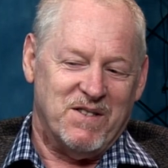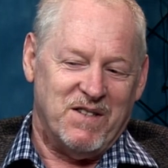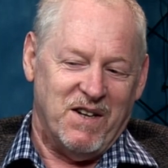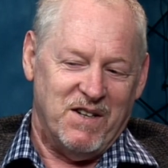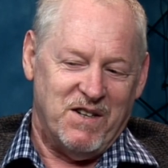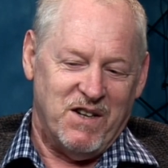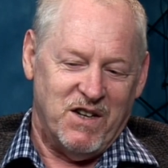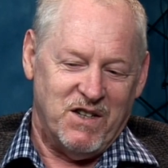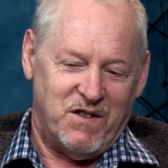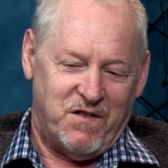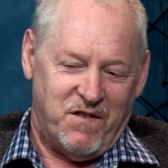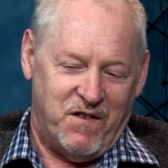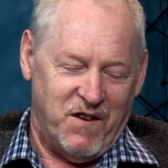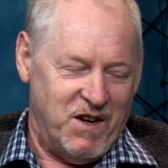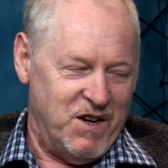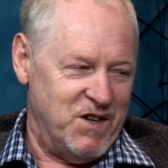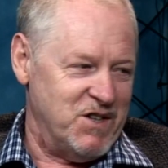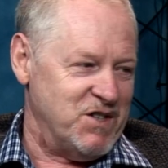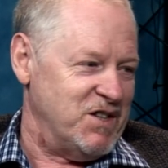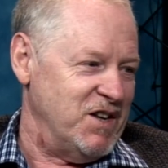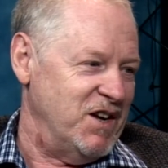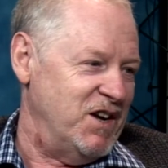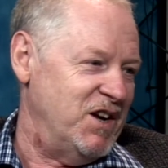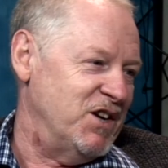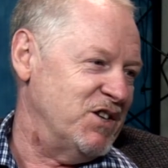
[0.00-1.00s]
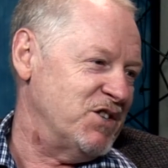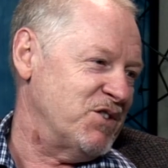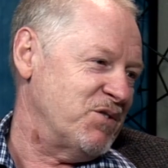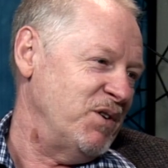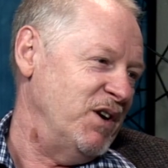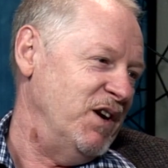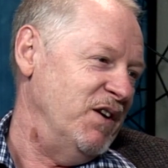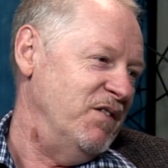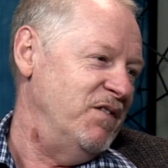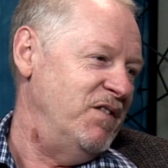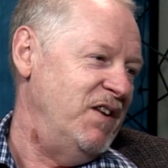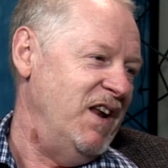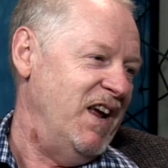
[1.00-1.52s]
I just finished the history
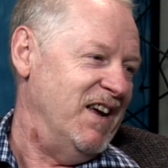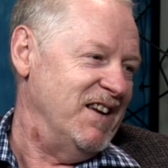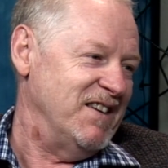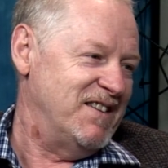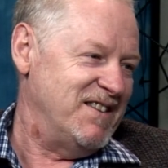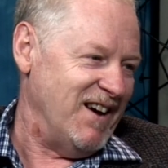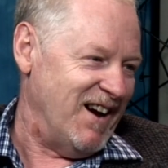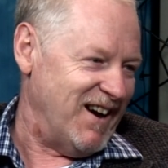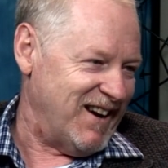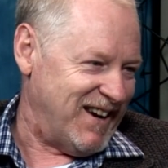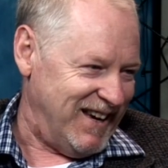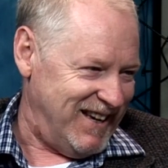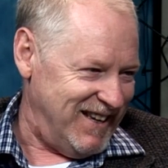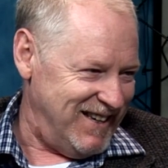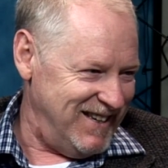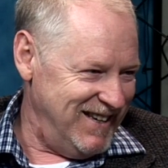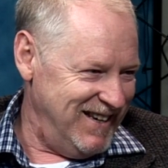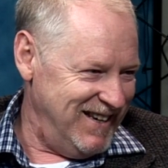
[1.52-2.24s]
of Nantucket.